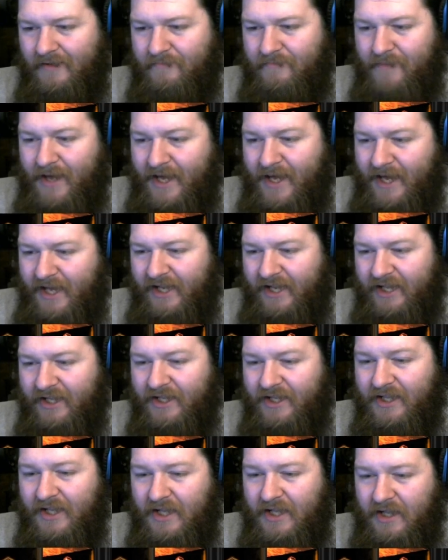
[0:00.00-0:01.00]
Man,
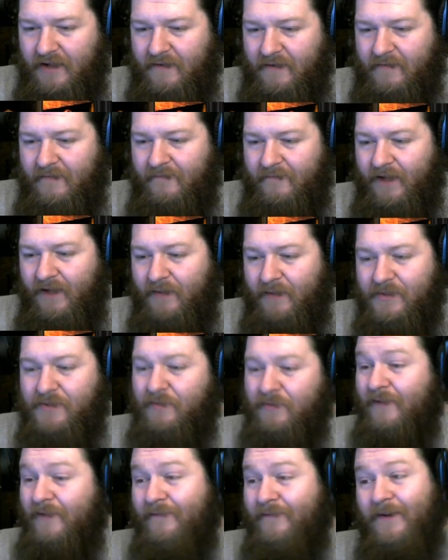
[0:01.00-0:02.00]
Philip is
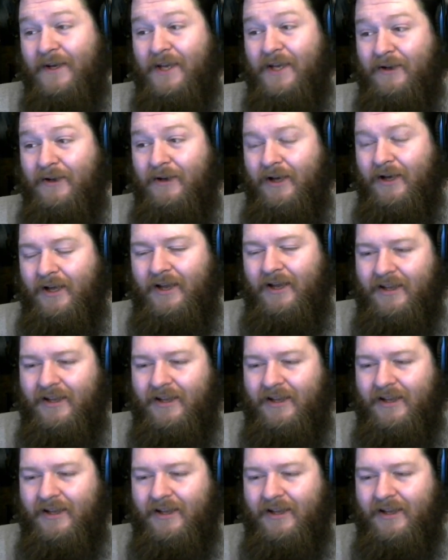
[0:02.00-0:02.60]
really fucking good.